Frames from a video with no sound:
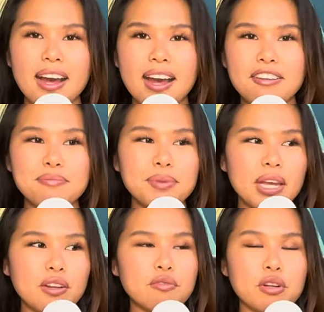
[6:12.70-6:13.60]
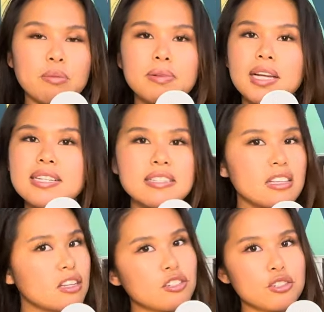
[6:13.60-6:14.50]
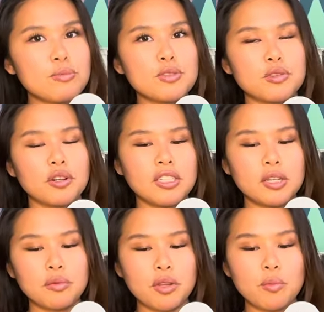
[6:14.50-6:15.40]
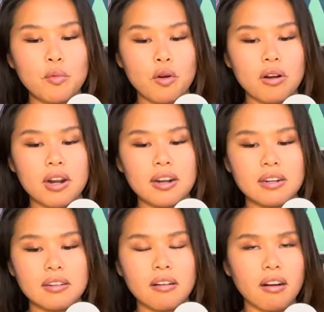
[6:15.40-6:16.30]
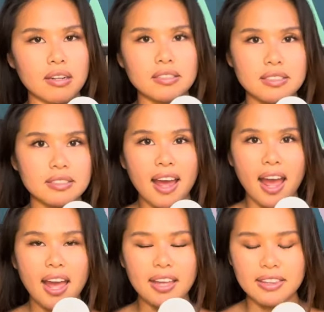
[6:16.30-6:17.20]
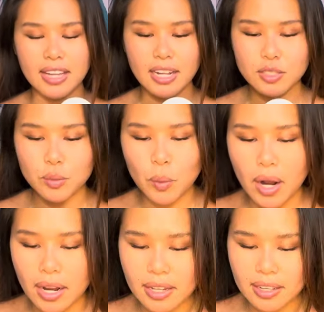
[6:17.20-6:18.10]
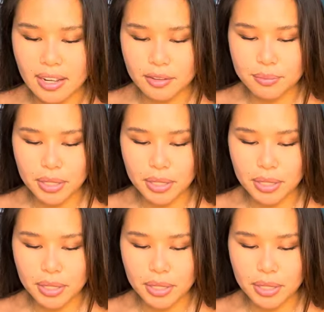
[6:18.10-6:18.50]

I've been replacing the doom scrolling with more art, and that's why I